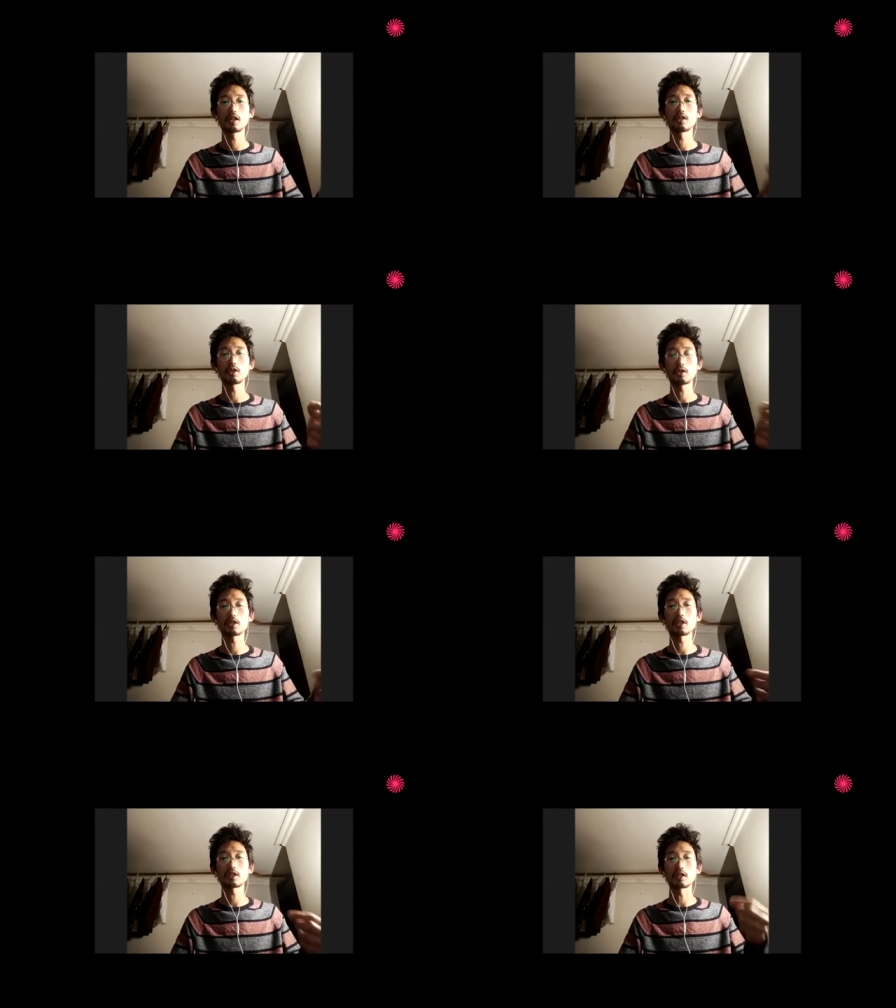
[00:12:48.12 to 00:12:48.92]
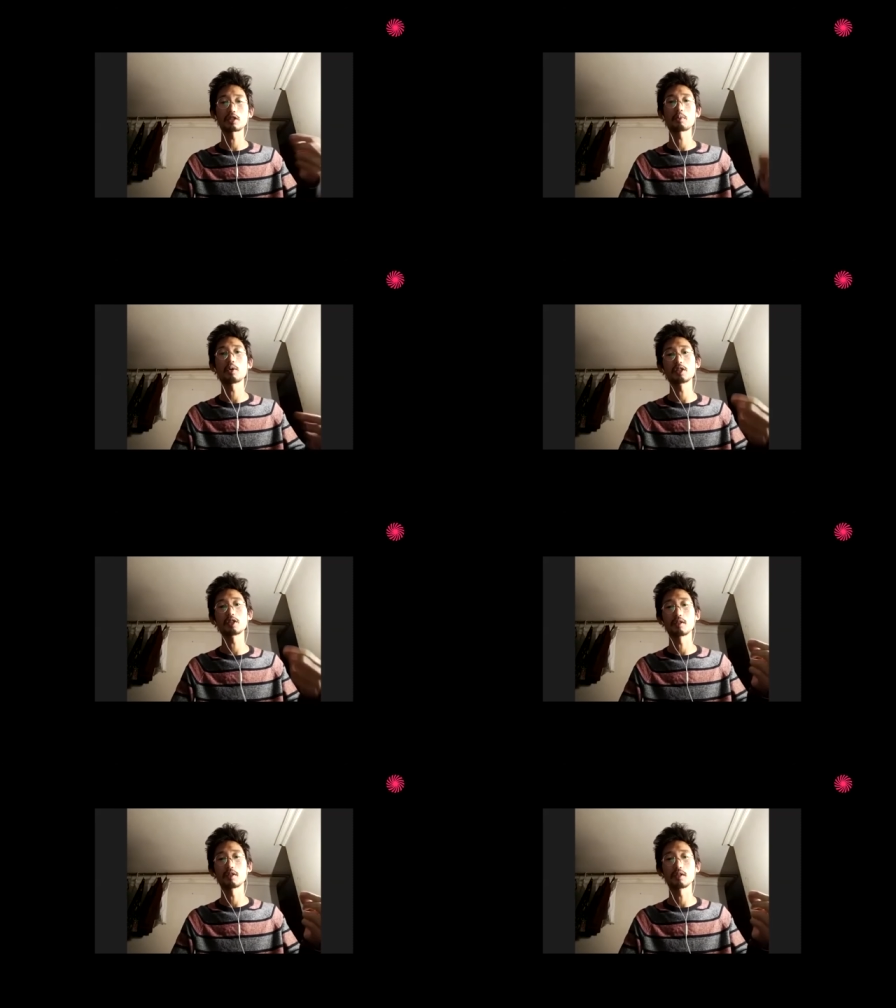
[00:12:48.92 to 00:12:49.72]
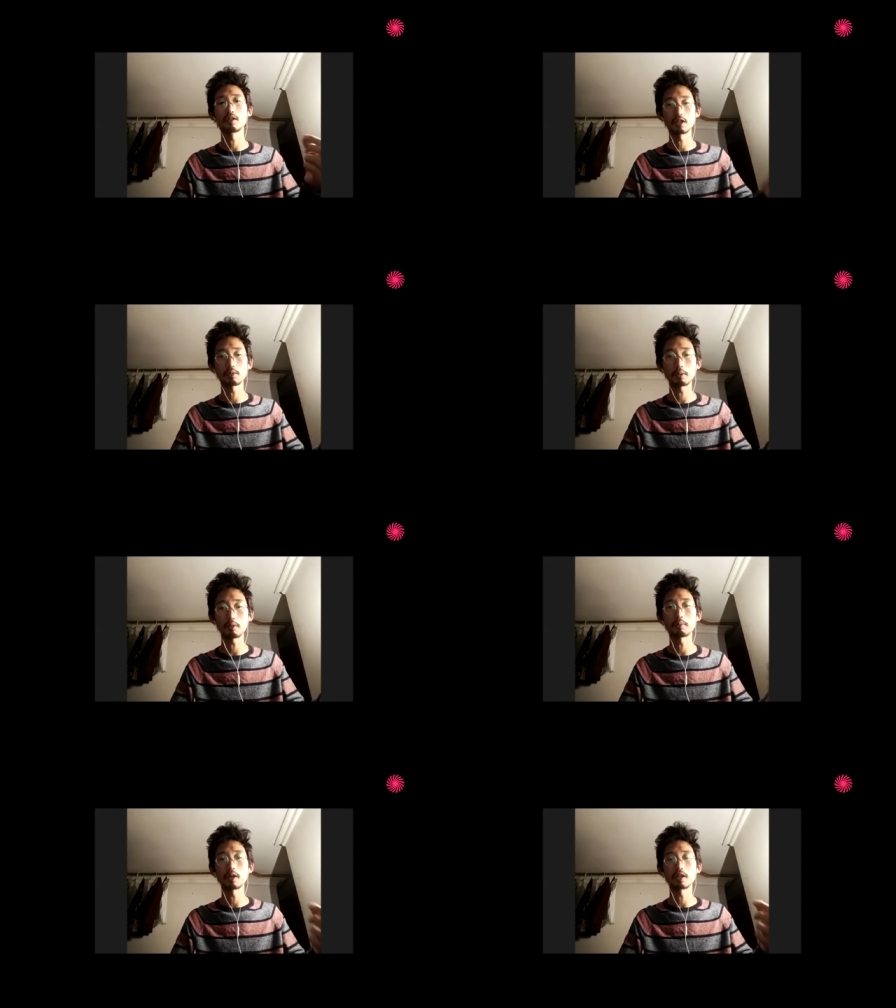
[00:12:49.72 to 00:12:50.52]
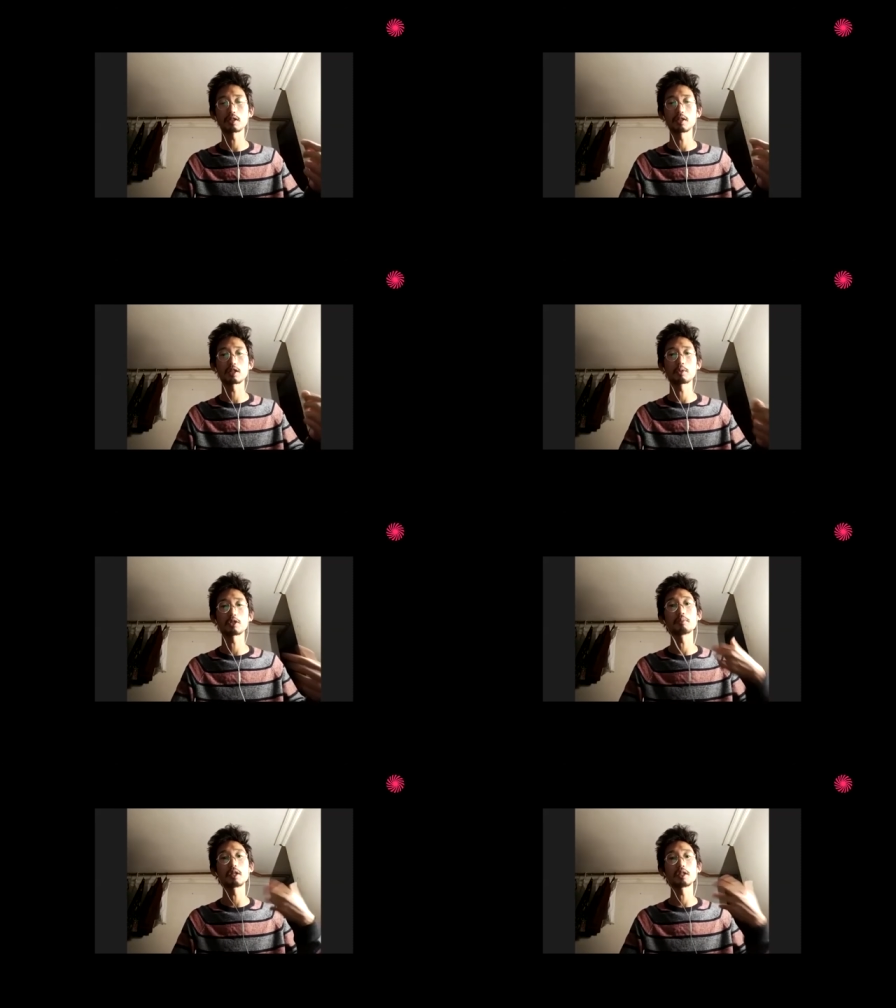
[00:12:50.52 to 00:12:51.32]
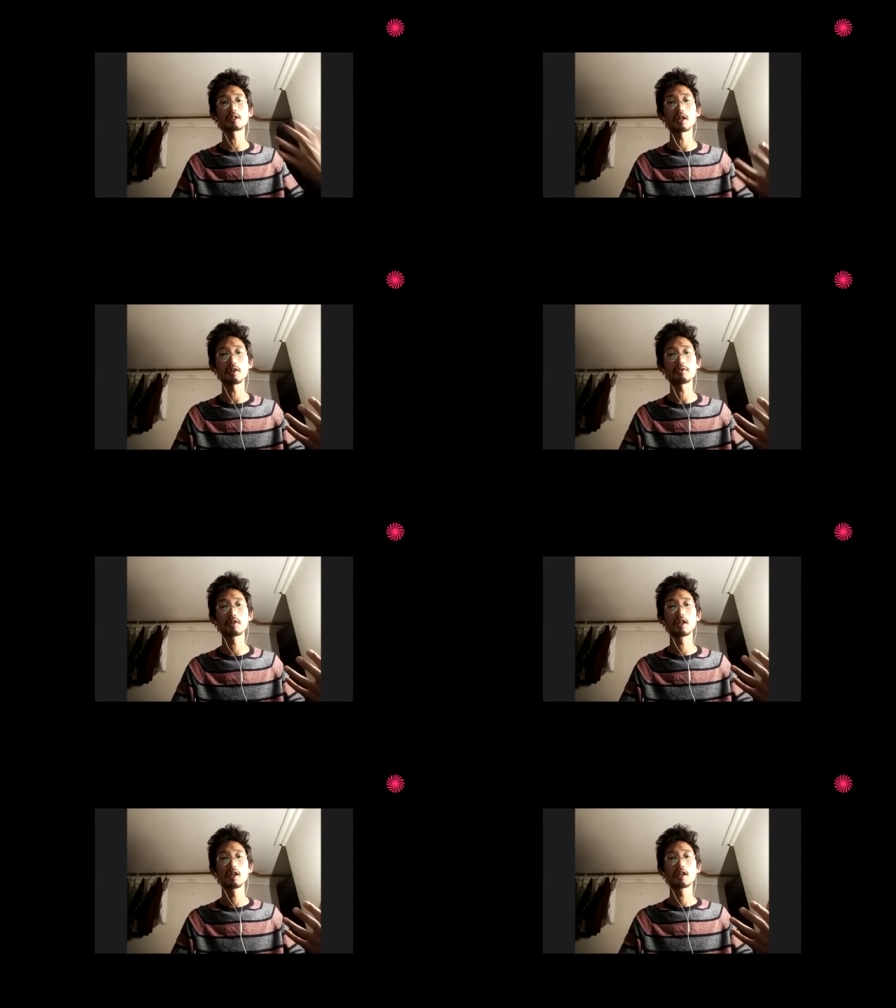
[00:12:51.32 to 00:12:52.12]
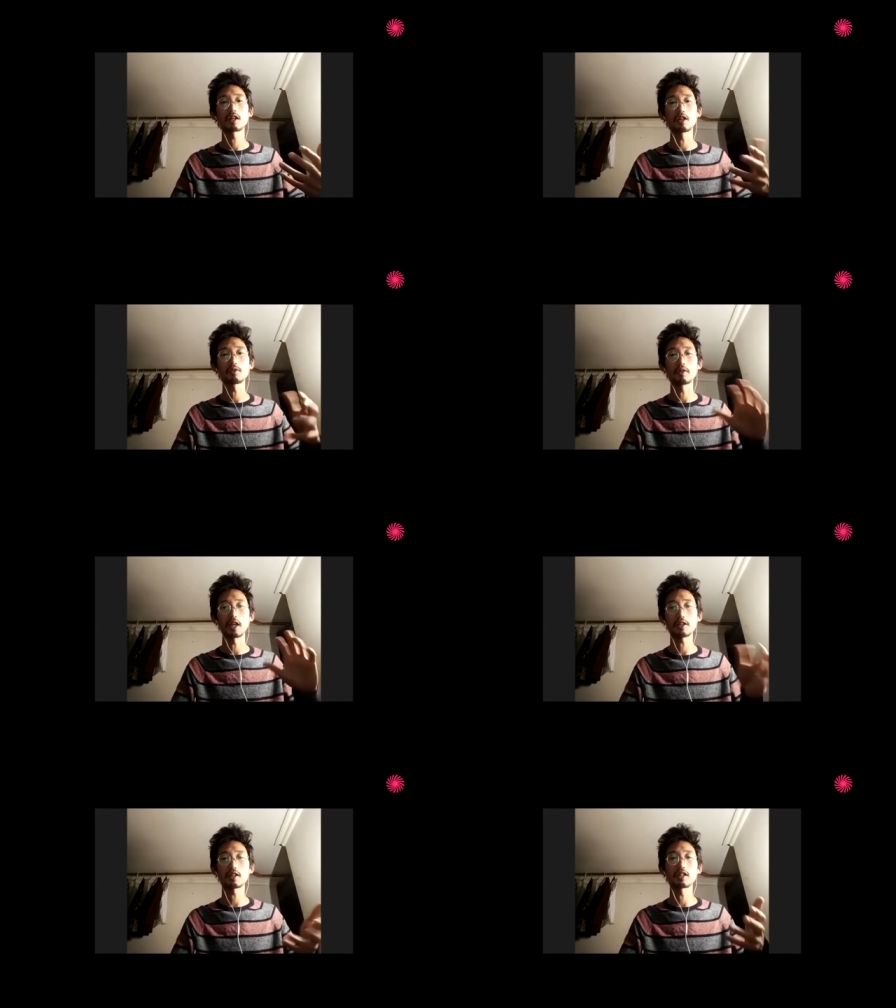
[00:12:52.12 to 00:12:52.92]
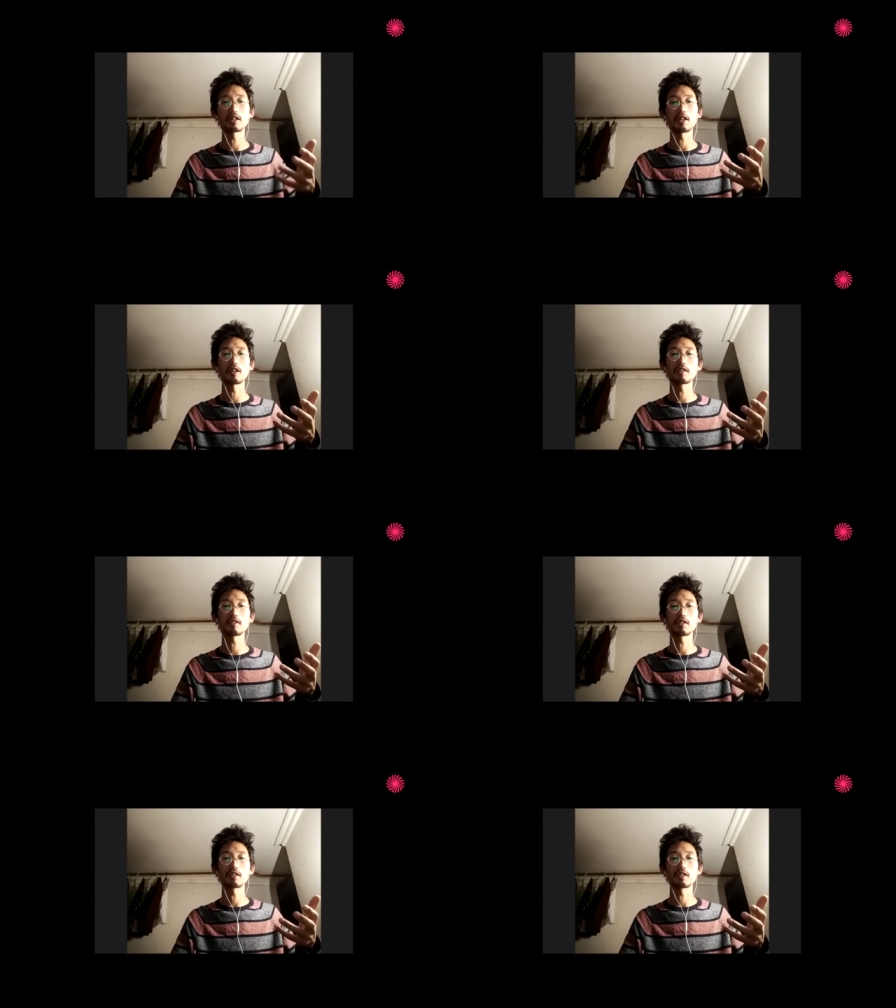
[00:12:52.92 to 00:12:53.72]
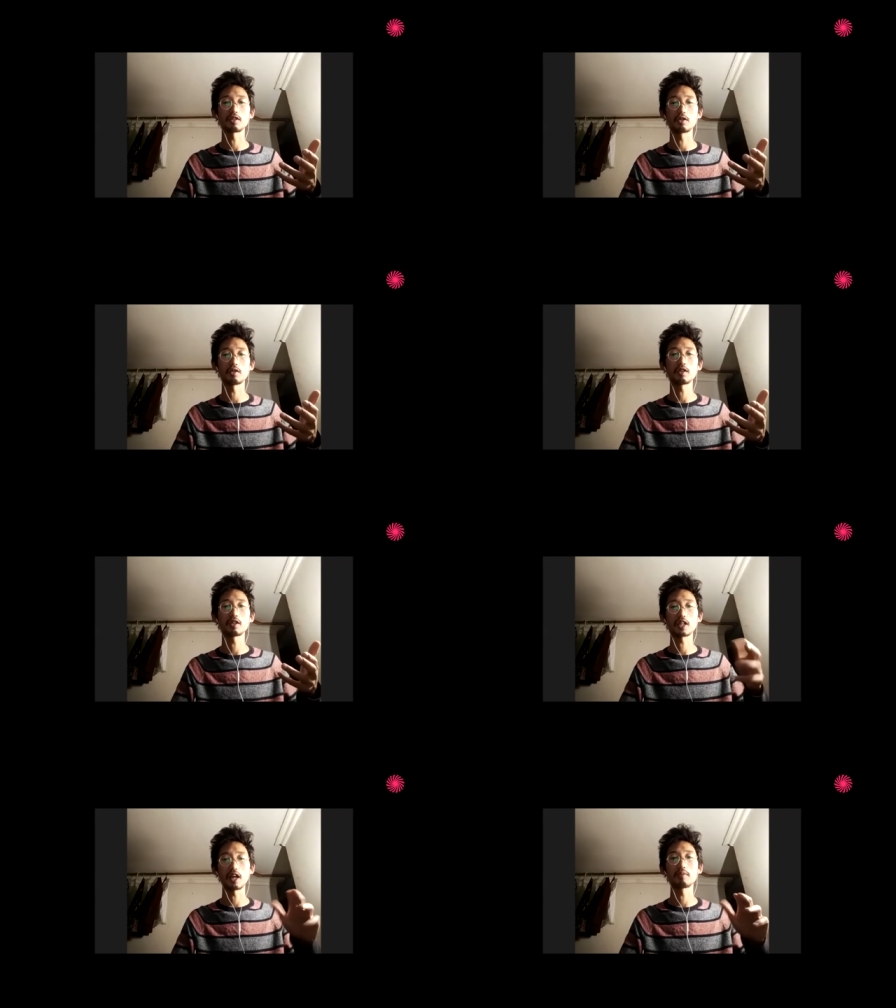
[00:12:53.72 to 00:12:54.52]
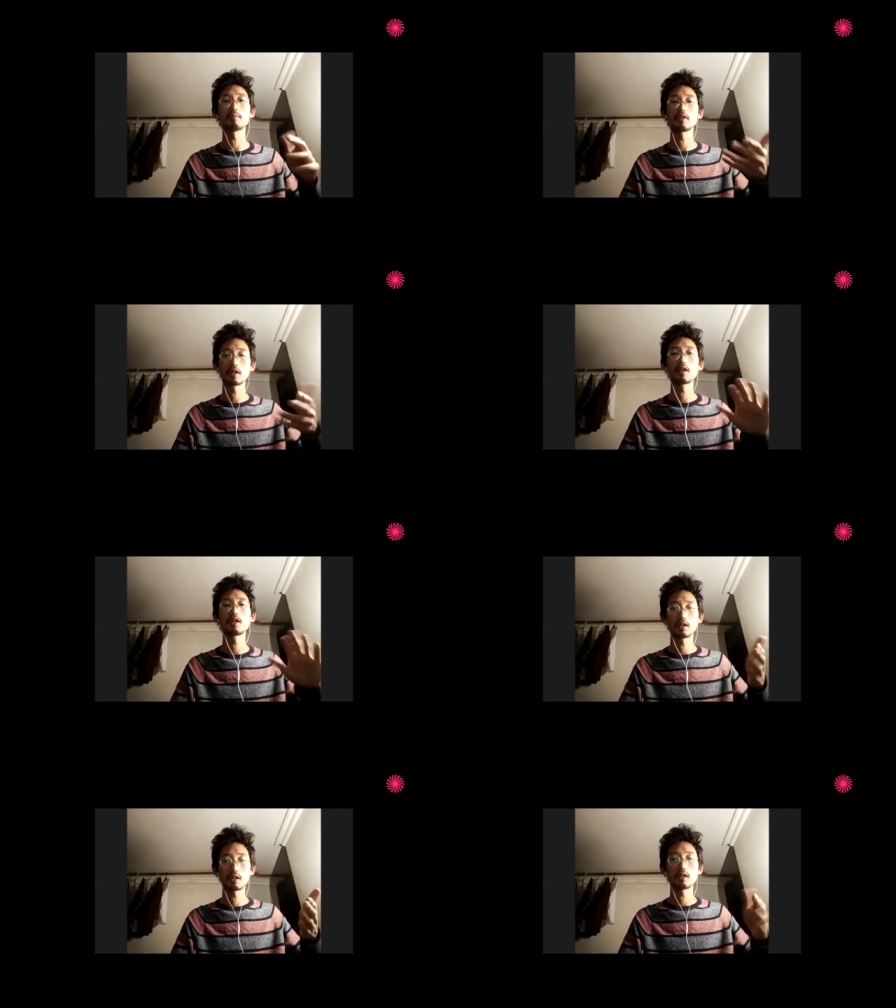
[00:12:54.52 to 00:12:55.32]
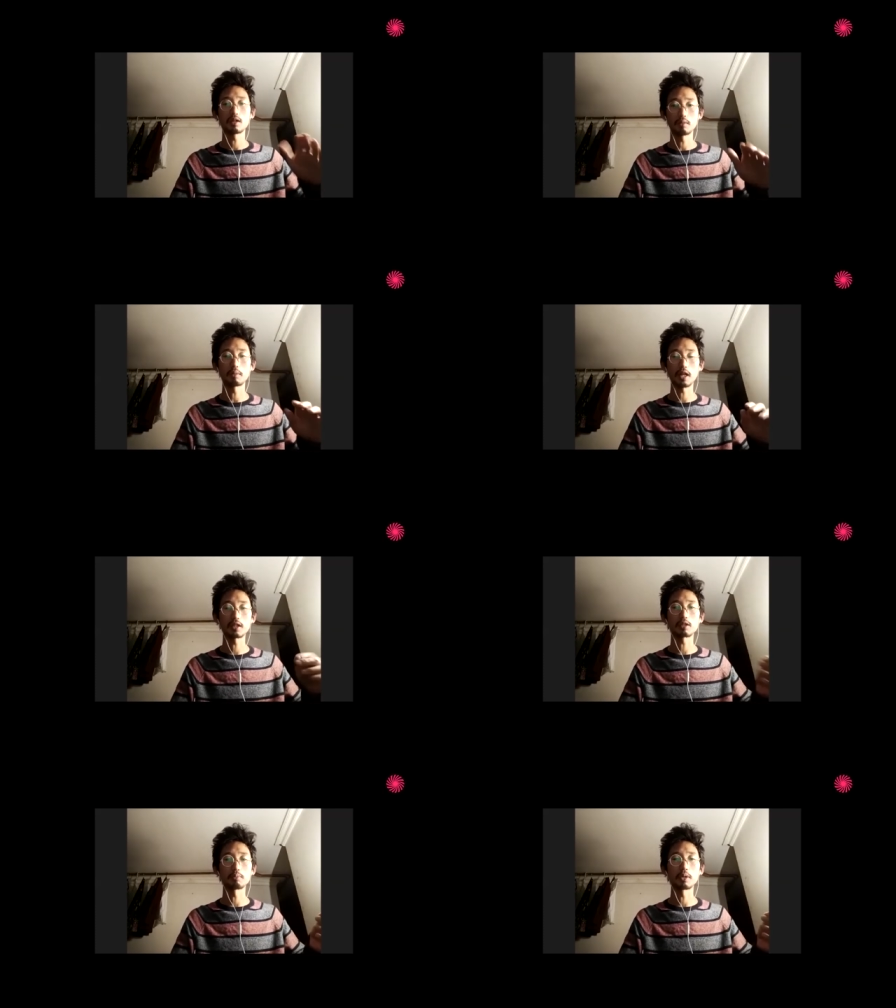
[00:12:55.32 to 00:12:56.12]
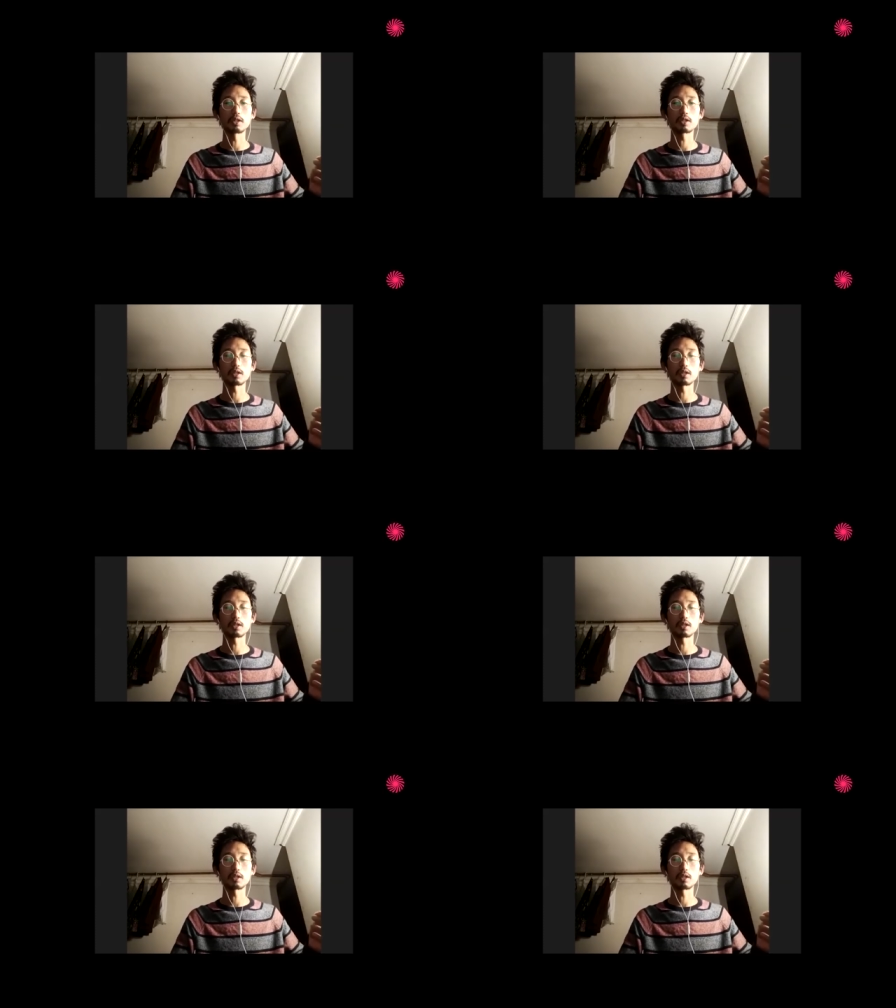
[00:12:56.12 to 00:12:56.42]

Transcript: not just exposing these people, but exposing myself kind of ethically, you know, can balance a bit.